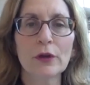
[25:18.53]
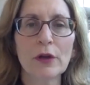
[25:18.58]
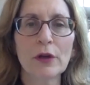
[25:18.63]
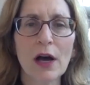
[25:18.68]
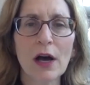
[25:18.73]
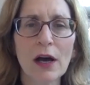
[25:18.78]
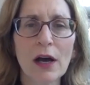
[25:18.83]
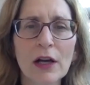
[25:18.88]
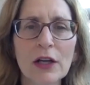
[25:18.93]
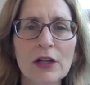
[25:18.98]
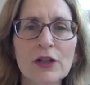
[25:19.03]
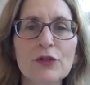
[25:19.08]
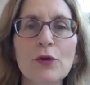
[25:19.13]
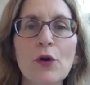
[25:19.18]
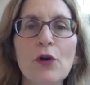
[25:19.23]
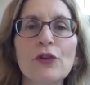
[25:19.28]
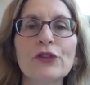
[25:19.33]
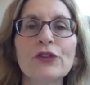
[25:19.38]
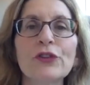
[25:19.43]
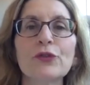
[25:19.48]
uh,
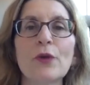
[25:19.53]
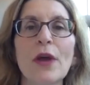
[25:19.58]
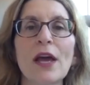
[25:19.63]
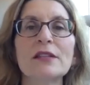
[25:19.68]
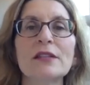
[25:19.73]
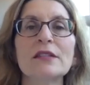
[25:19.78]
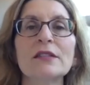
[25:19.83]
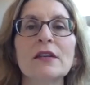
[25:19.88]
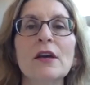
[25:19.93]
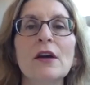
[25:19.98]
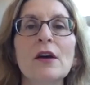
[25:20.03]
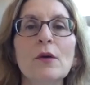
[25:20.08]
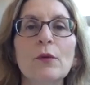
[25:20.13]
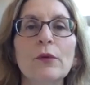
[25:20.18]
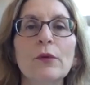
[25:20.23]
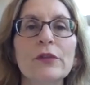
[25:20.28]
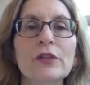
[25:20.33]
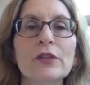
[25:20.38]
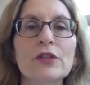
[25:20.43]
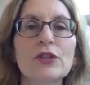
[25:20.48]
control stress
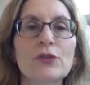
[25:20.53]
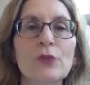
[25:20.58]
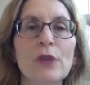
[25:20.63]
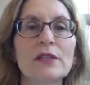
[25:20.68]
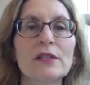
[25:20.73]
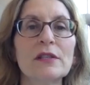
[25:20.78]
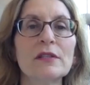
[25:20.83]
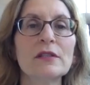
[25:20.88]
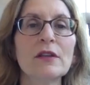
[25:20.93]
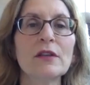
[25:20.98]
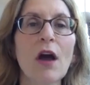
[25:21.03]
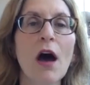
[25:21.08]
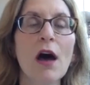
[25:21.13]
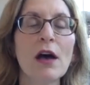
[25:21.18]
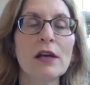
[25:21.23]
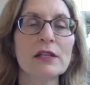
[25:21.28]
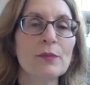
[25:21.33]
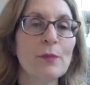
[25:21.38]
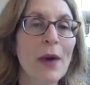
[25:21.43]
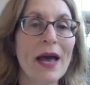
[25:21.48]
when the stress is
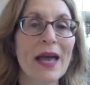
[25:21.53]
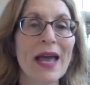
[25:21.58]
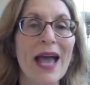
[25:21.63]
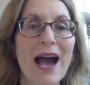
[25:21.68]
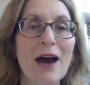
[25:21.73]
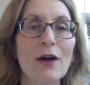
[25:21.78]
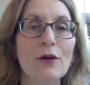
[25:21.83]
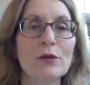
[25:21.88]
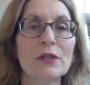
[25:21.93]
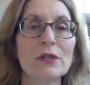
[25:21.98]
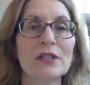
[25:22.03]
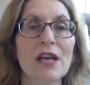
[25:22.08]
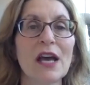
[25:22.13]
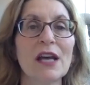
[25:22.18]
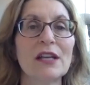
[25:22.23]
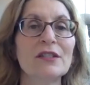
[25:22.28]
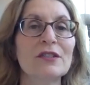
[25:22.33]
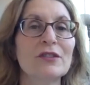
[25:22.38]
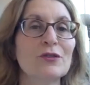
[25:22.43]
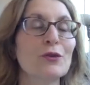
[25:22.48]
caused by
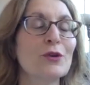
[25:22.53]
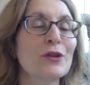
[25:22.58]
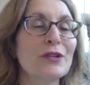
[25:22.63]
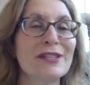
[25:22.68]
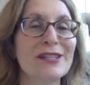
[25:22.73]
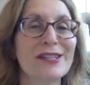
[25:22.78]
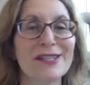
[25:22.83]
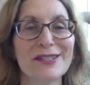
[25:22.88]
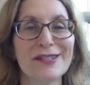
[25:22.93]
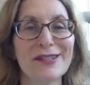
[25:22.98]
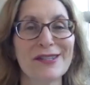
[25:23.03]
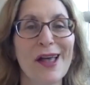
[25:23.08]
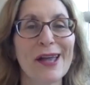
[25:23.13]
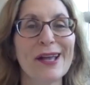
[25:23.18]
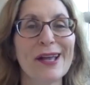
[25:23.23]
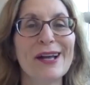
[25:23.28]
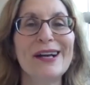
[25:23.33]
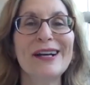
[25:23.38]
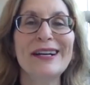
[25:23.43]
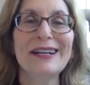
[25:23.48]
outside sources
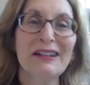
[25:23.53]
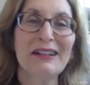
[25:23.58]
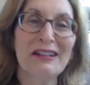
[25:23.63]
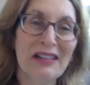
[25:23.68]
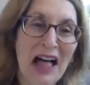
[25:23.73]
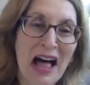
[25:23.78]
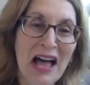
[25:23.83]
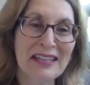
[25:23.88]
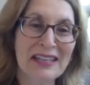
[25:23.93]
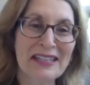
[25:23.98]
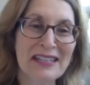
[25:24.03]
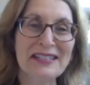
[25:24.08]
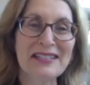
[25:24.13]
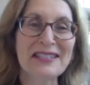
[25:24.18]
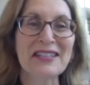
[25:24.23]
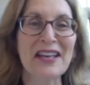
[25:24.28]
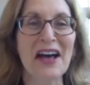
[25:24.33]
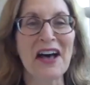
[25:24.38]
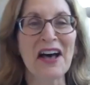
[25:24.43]
like clients,